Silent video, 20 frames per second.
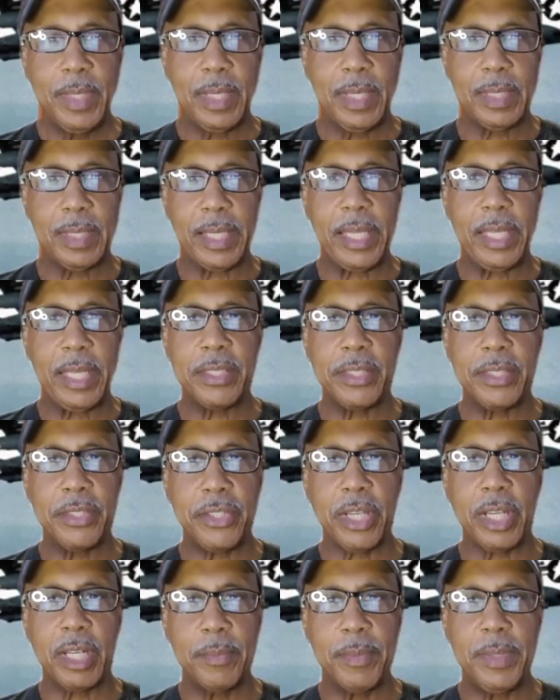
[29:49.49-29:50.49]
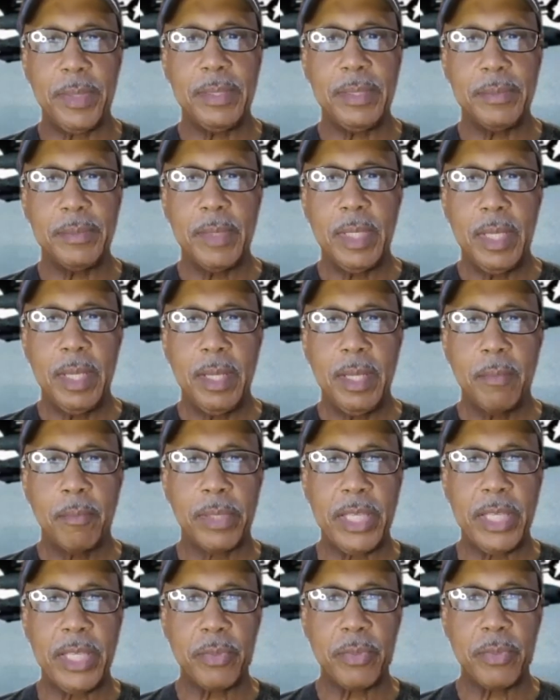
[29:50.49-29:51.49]
And ladies and gentlemen,
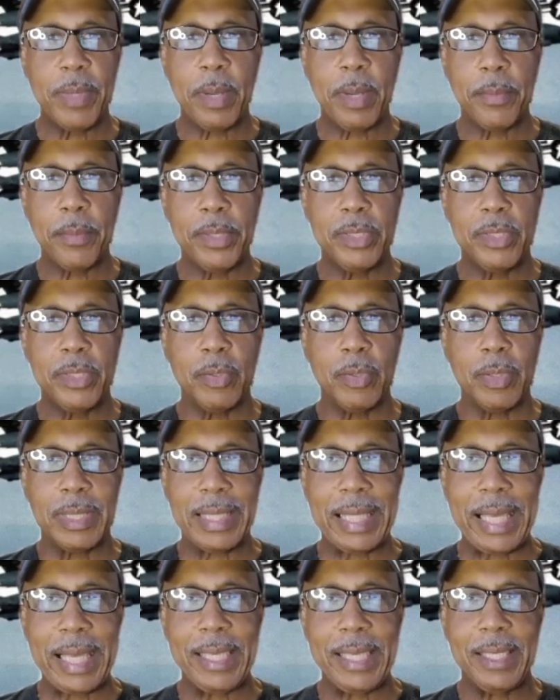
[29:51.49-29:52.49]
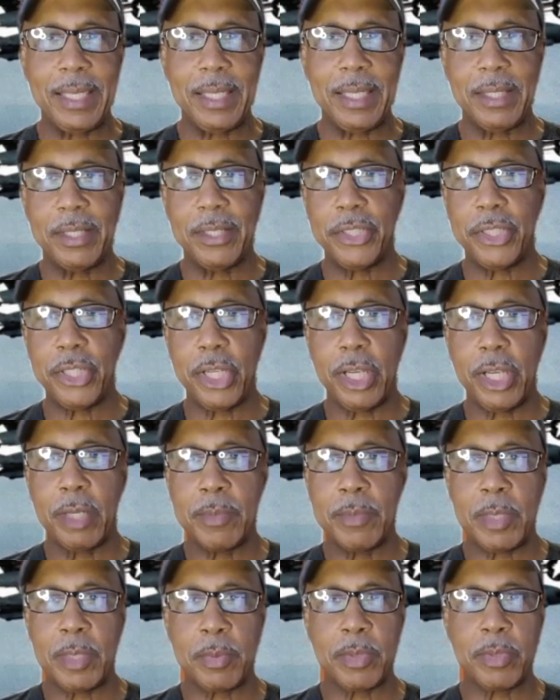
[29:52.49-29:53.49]
please remember to like, share,
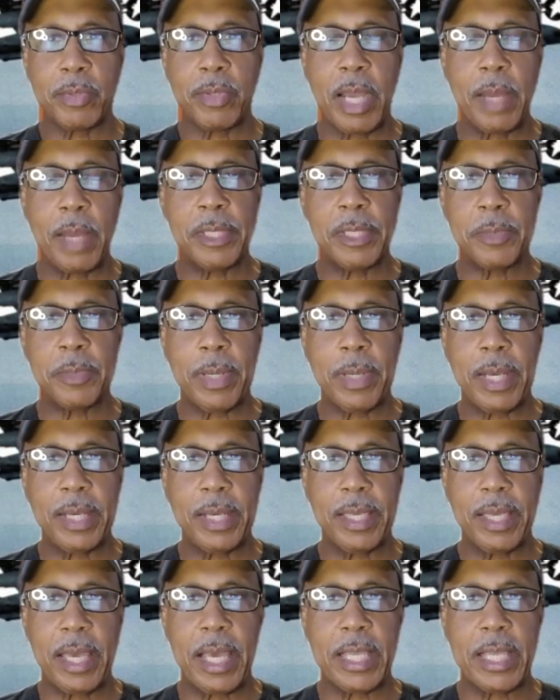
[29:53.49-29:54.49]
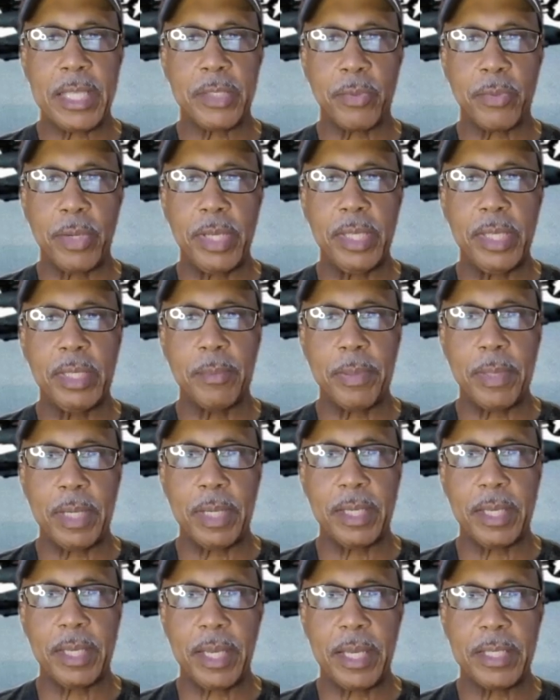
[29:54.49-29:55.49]
and subscribe to this podcast or any of the
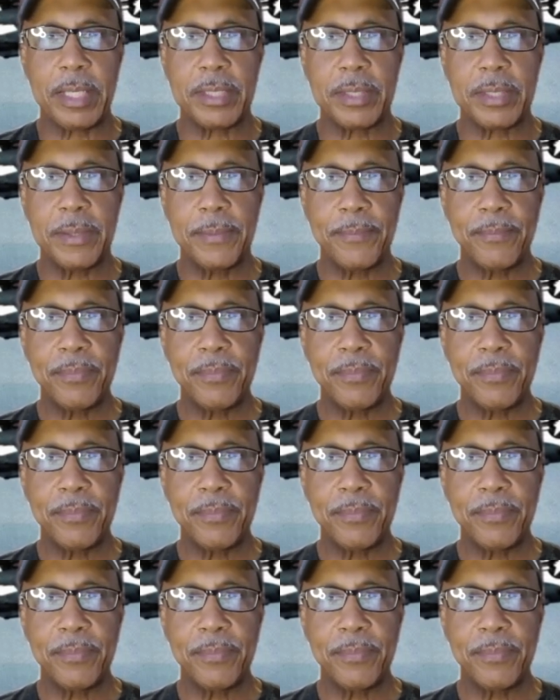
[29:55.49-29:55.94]
podcasts.